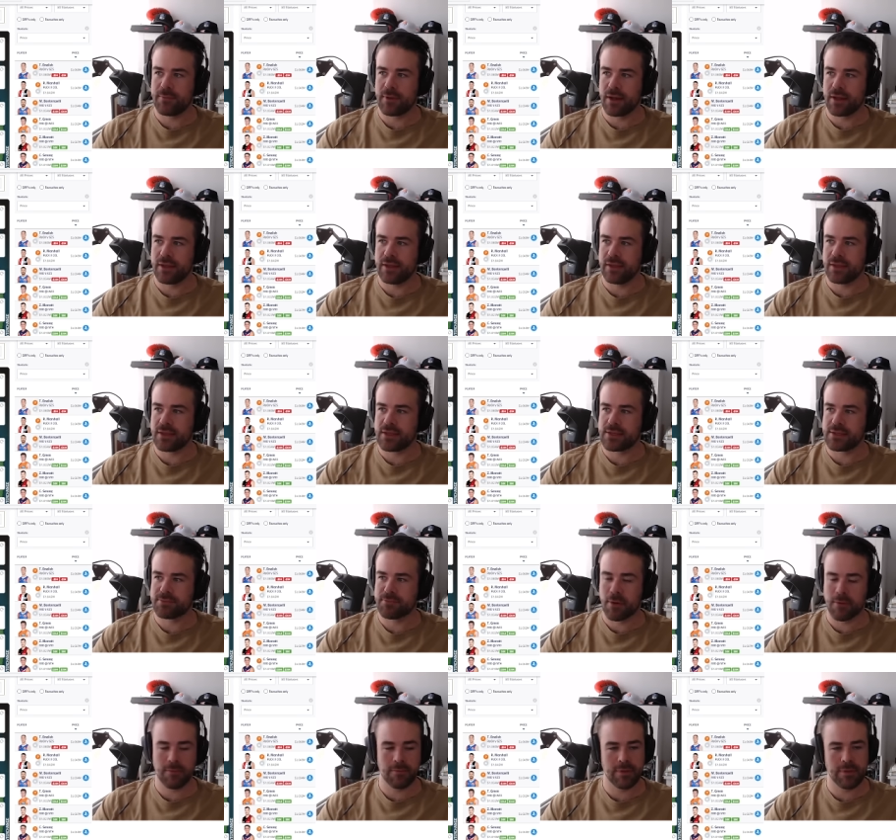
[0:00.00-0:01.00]
but I think there's
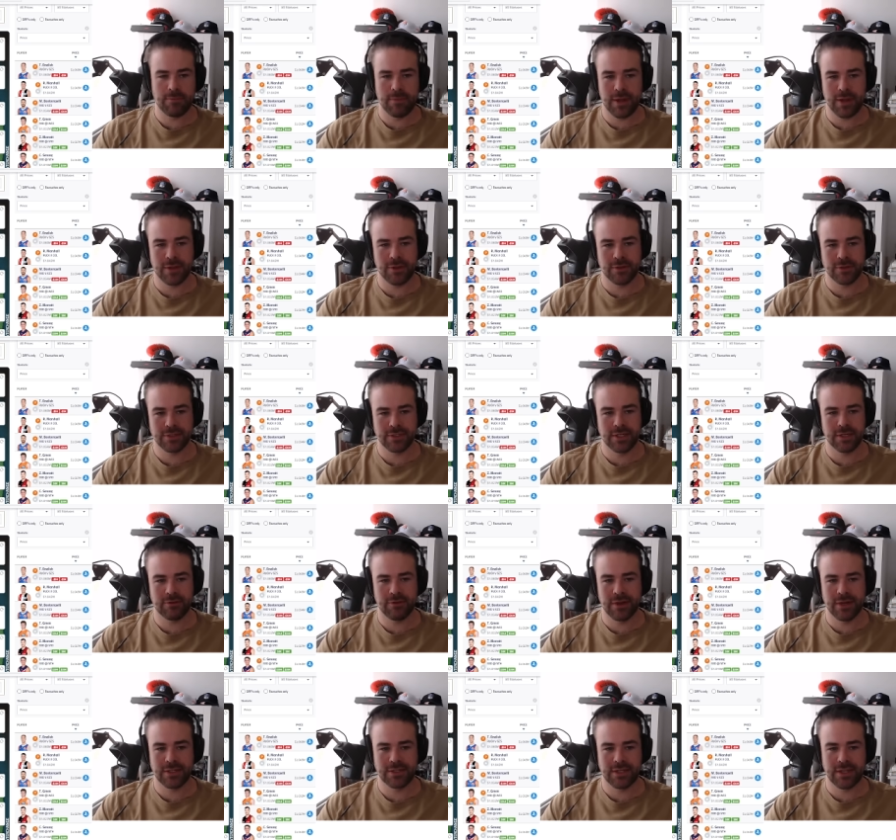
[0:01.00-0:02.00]
probably better content
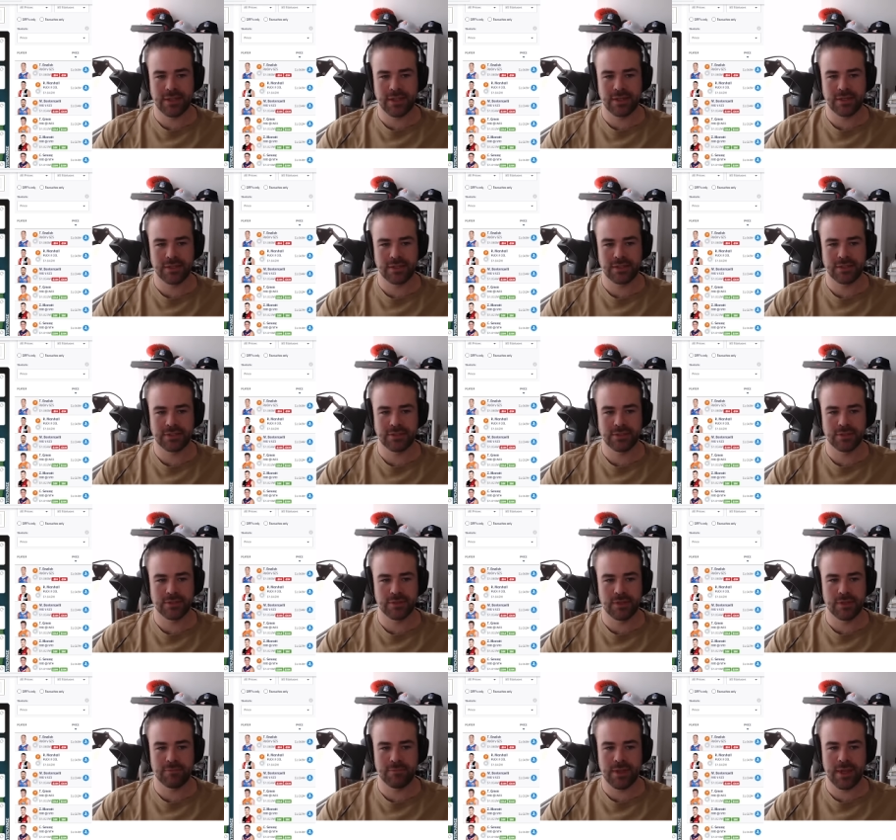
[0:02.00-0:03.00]
creators out there to listen
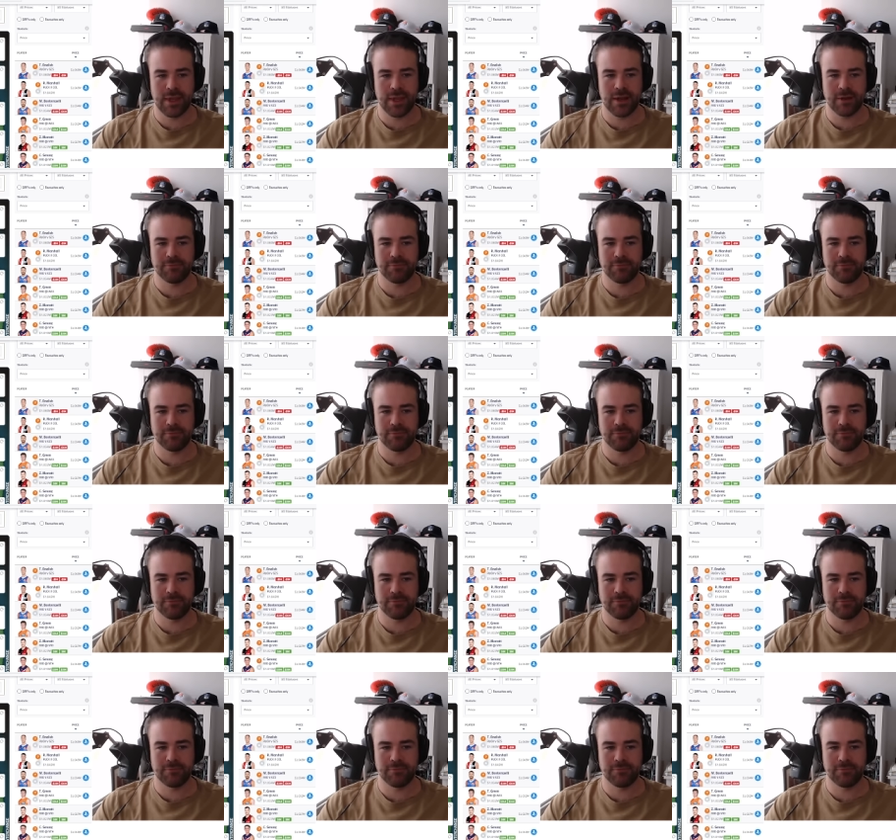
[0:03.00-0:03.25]
to than me.